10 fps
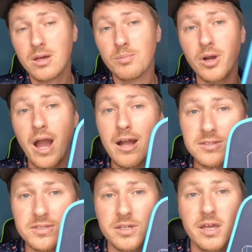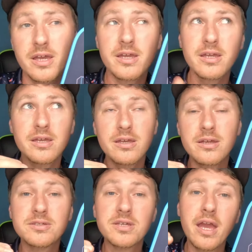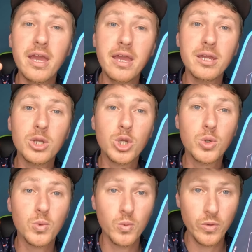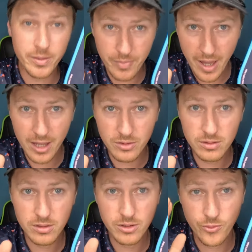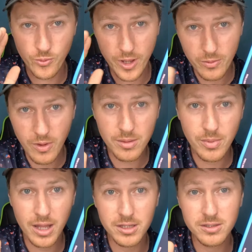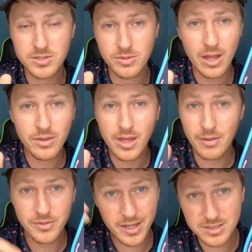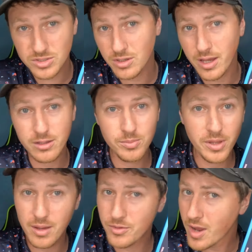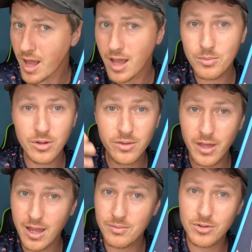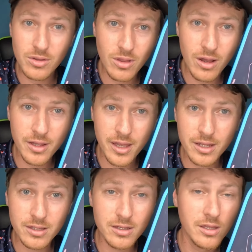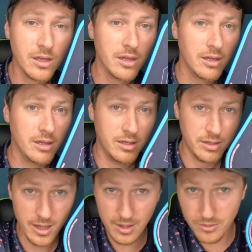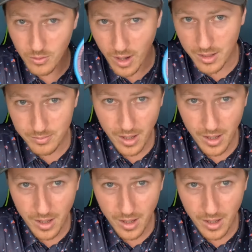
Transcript: But honestly, it is a great paddle, great wide body. So now they have an excellent lineup. They have their hybrid, they have their elongated, and they have their wide